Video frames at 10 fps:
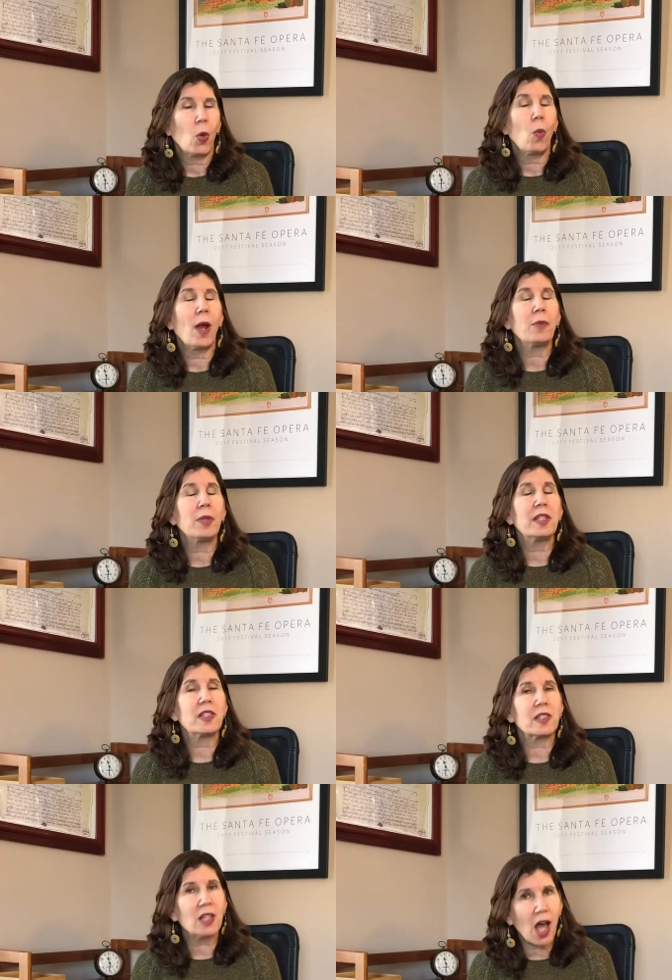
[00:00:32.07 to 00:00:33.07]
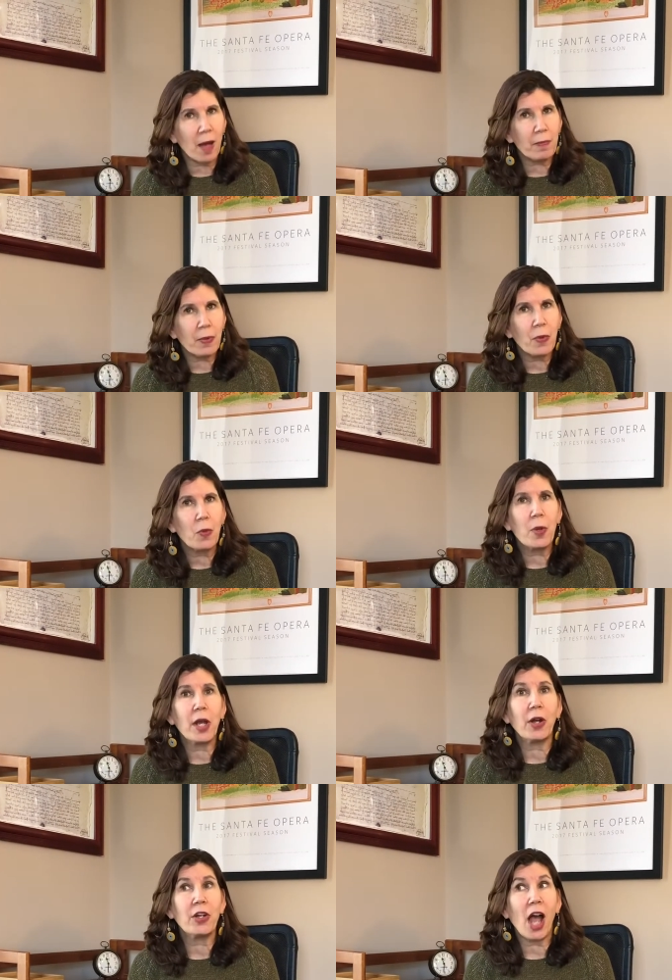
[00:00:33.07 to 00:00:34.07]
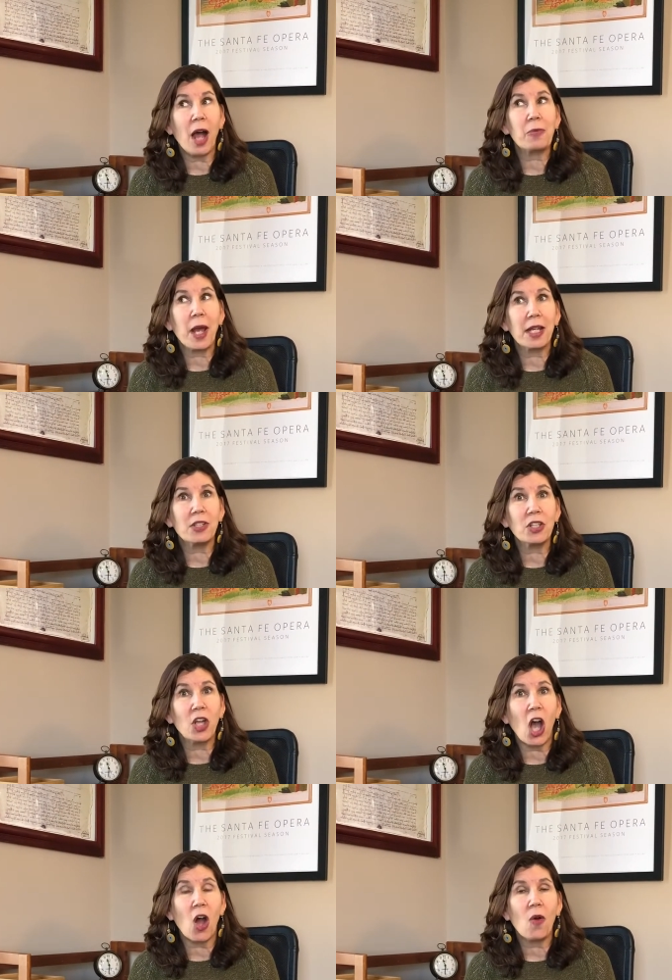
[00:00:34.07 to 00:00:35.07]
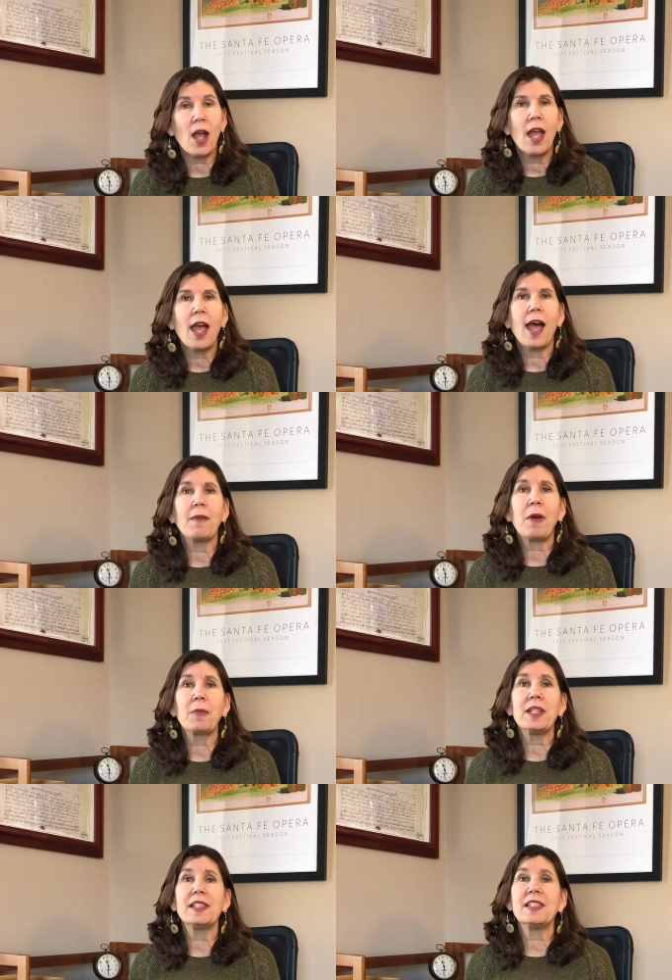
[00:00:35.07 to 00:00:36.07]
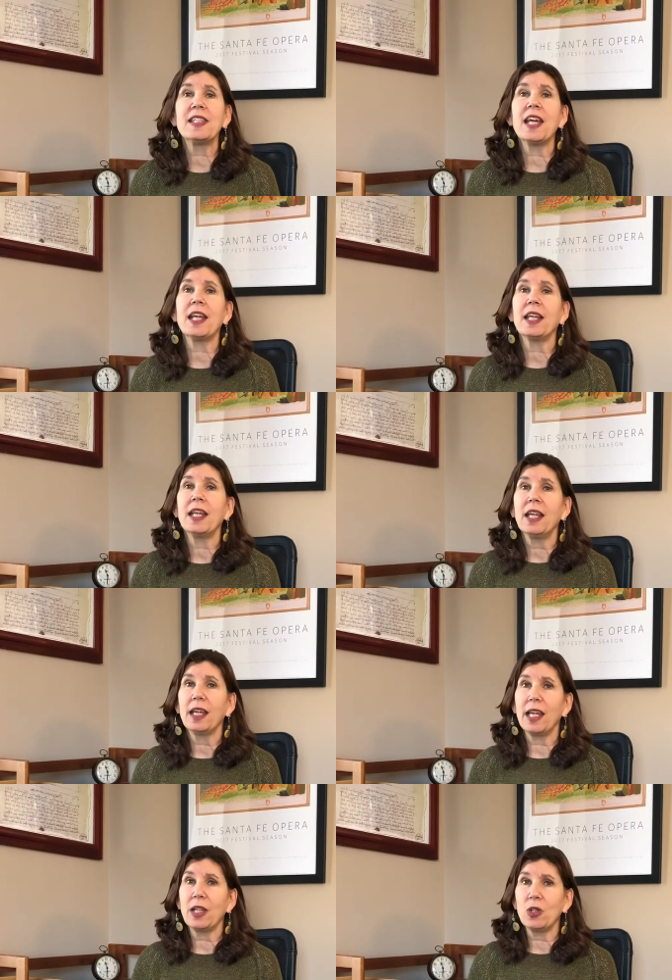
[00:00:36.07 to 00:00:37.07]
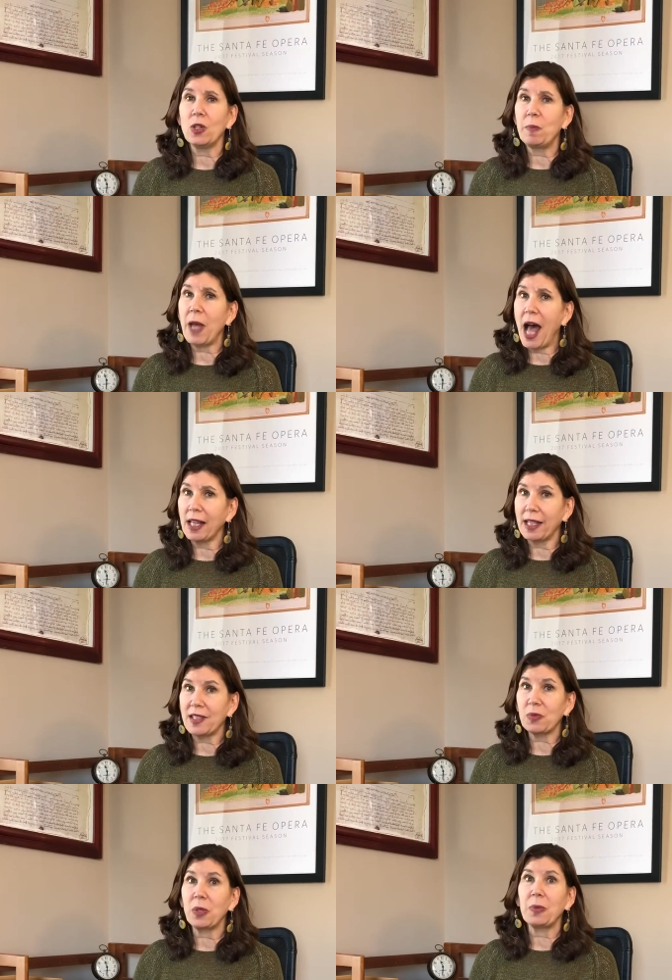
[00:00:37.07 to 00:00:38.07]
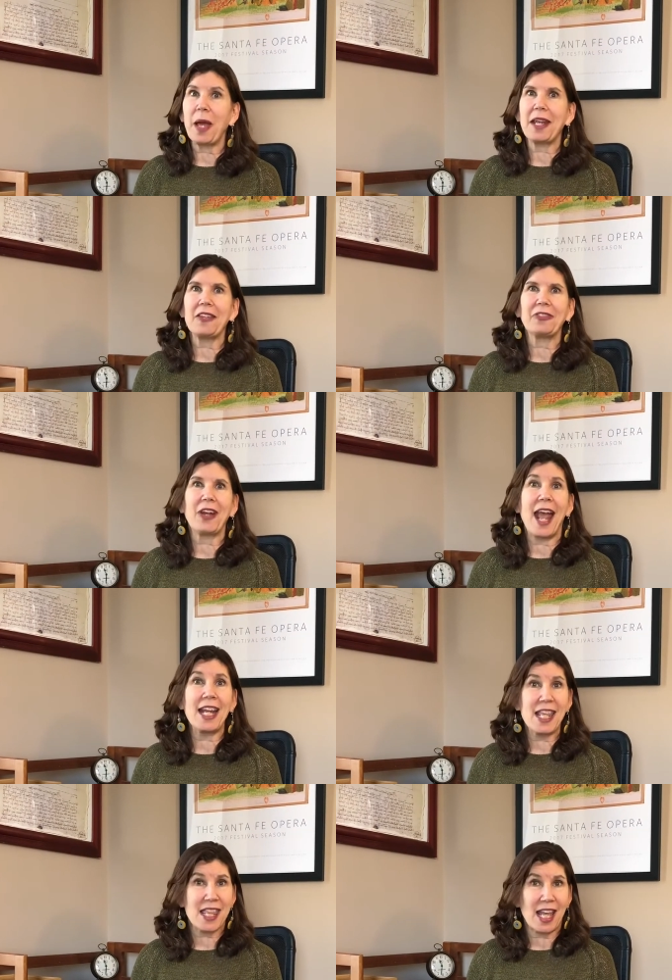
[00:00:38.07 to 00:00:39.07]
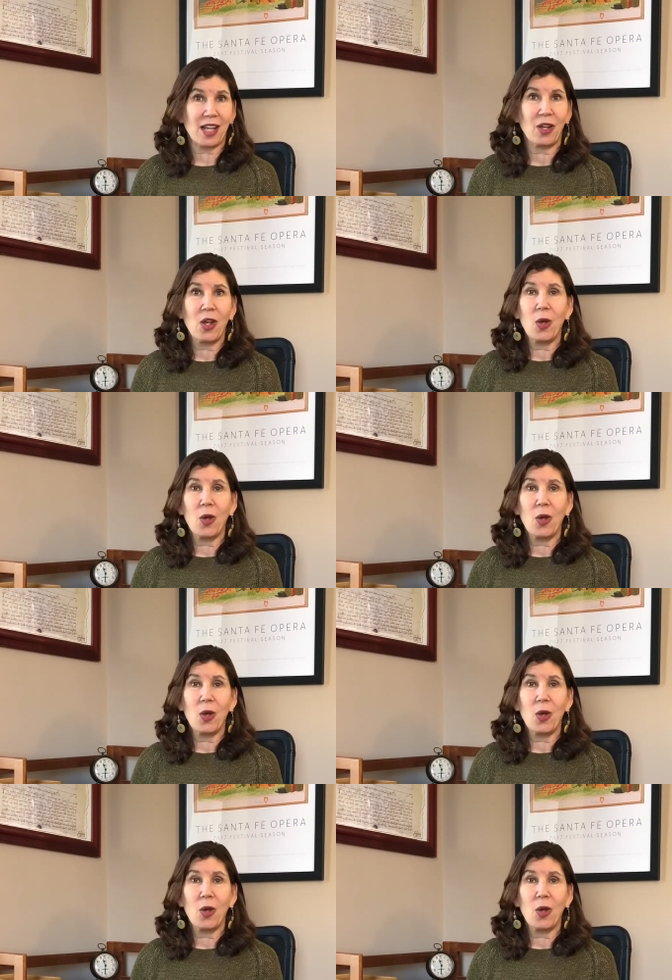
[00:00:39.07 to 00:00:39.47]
When we slump, we are not ready to go, and when we sit in good balance, we're ready for anything,